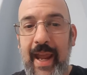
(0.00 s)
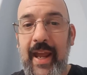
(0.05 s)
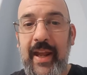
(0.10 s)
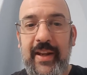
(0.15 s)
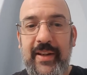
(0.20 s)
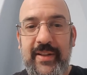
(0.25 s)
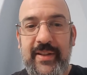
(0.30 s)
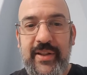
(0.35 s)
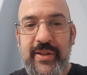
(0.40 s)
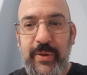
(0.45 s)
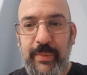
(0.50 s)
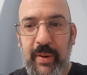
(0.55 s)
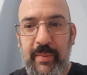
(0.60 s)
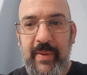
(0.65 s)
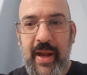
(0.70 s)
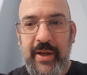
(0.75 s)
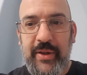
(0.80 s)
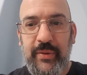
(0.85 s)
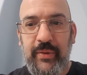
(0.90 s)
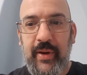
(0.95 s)
and Super
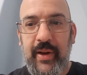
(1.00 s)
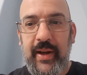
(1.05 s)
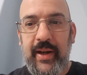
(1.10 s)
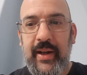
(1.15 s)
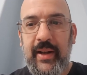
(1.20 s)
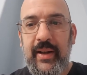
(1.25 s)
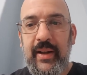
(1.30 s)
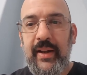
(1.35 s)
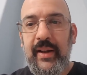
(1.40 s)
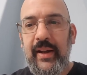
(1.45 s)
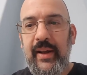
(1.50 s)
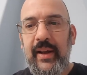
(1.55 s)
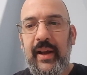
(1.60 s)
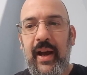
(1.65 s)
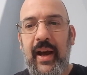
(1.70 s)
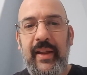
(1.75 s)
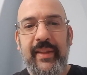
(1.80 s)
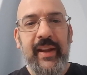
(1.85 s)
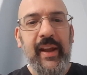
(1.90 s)
Metroid. Uh,